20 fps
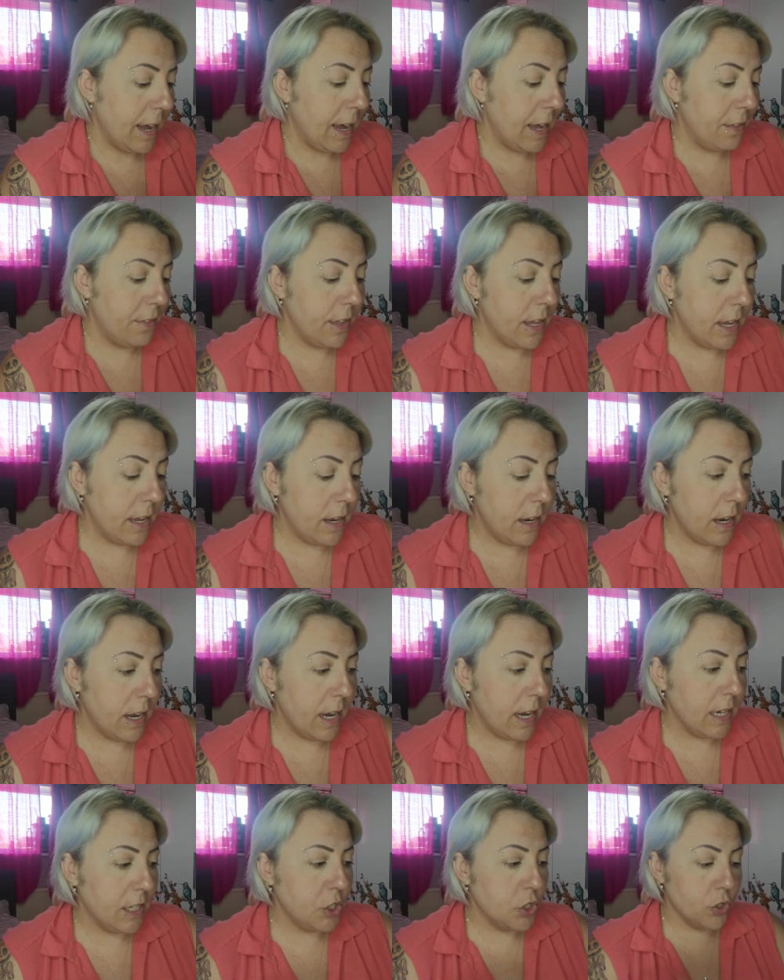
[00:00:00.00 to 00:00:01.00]
and then
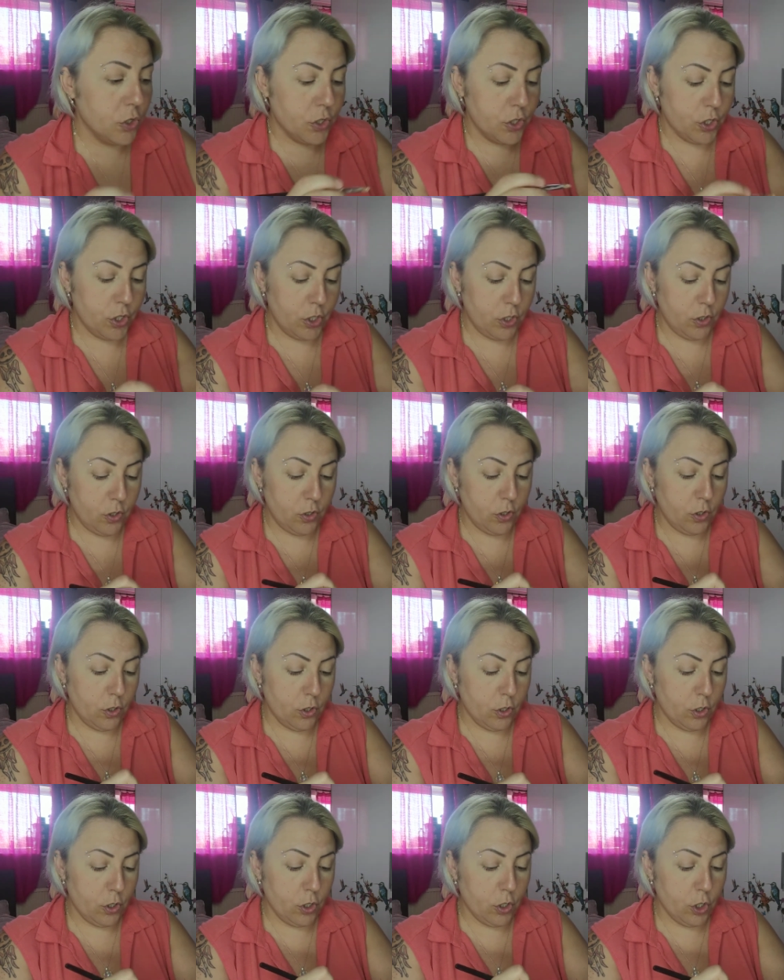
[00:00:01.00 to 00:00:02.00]
I just
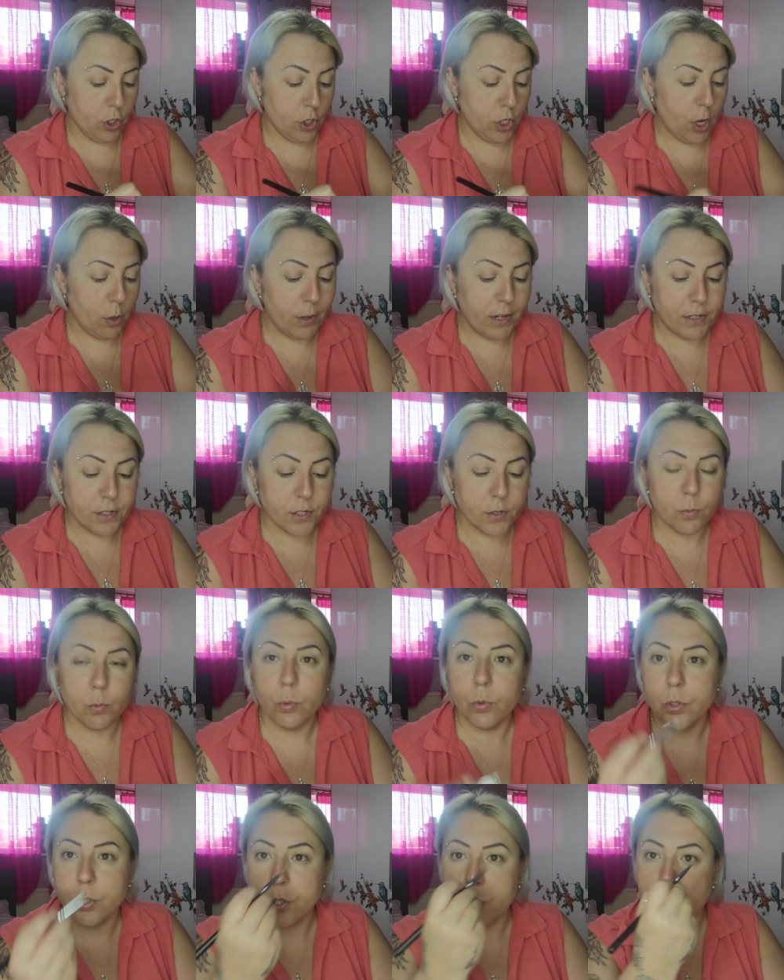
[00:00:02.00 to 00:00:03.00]
go in
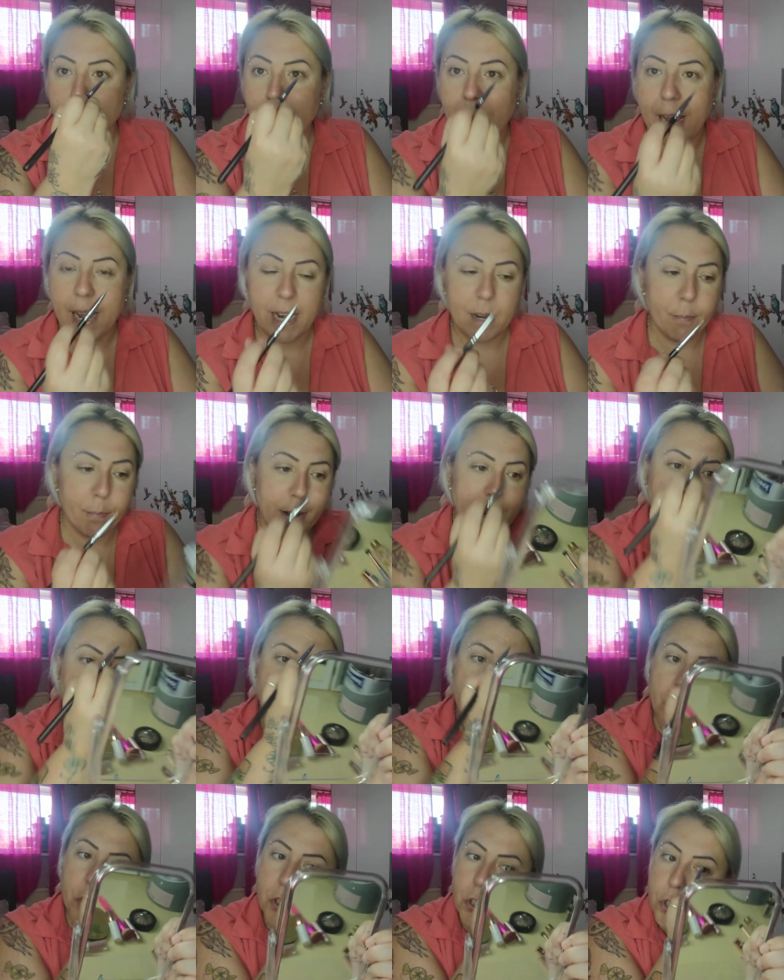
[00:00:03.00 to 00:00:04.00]
to my
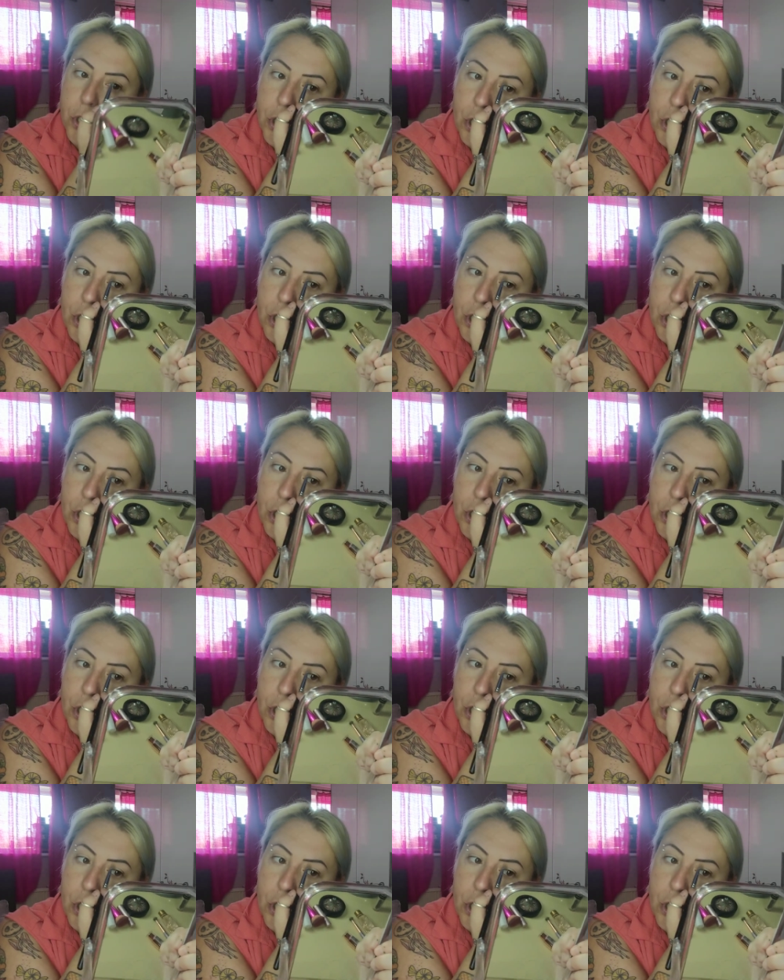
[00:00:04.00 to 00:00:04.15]
eyebrows just